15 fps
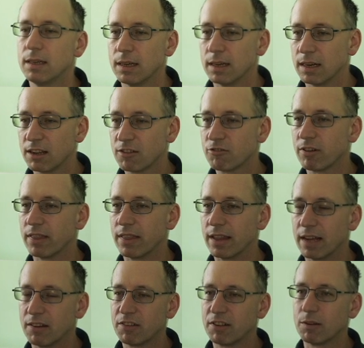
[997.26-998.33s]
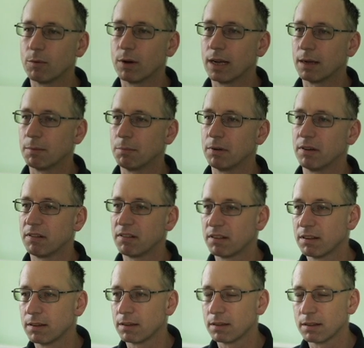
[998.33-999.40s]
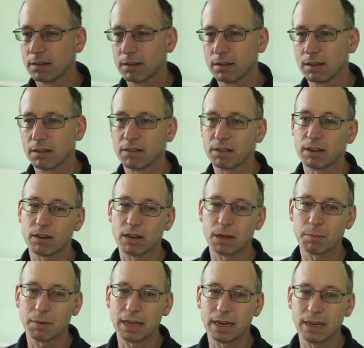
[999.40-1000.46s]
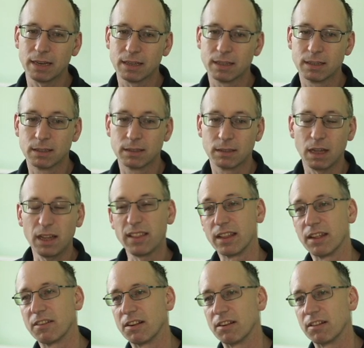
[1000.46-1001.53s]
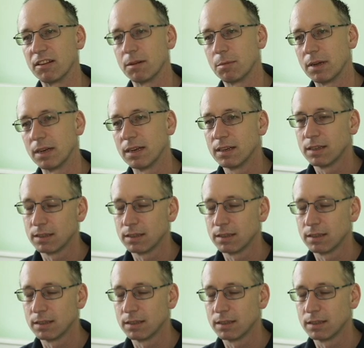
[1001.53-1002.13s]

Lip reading: And let's run that and see what happens. That sound like a plan? I think that sounds like a plan.